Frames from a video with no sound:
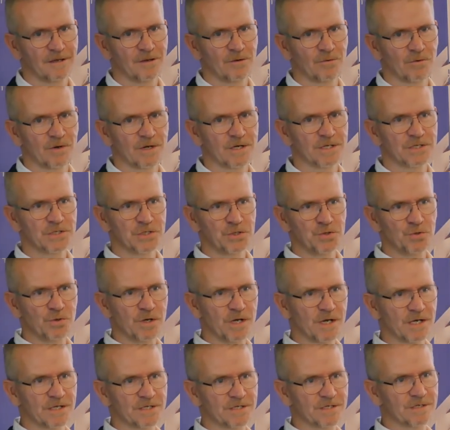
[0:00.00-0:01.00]
whereas
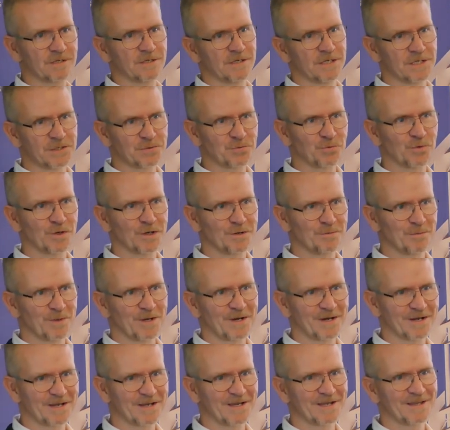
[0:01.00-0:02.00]
US is one
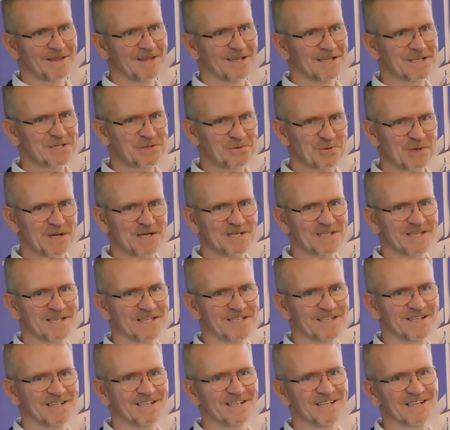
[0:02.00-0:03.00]
market that's twice the
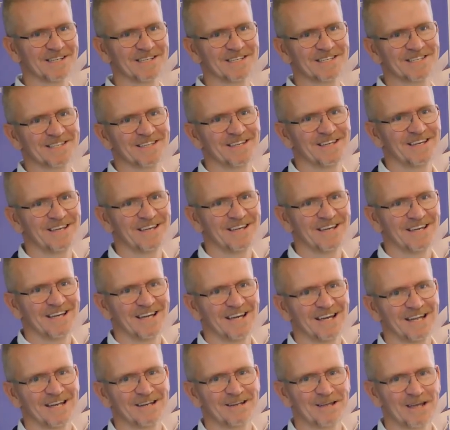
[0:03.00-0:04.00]
size
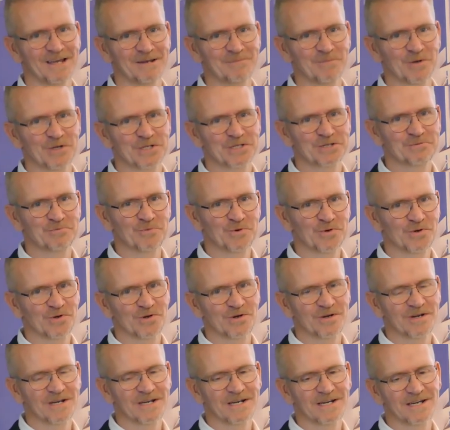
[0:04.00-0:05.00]
and much
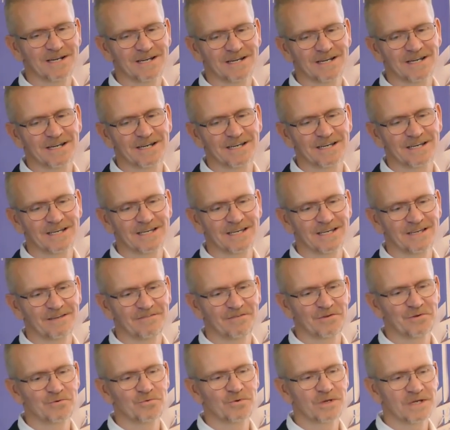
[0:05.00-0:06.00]
more. If
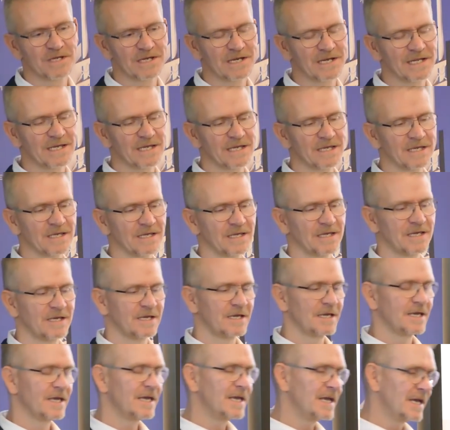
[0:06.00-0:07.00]
you really
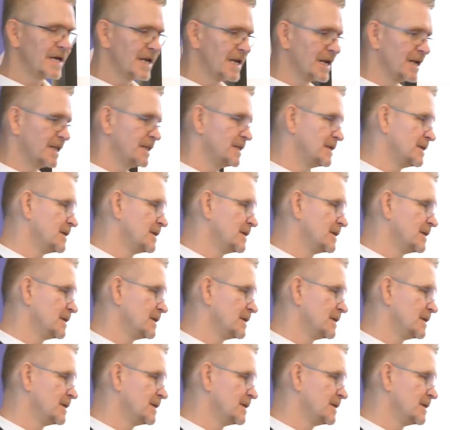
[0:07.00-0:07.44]
hit it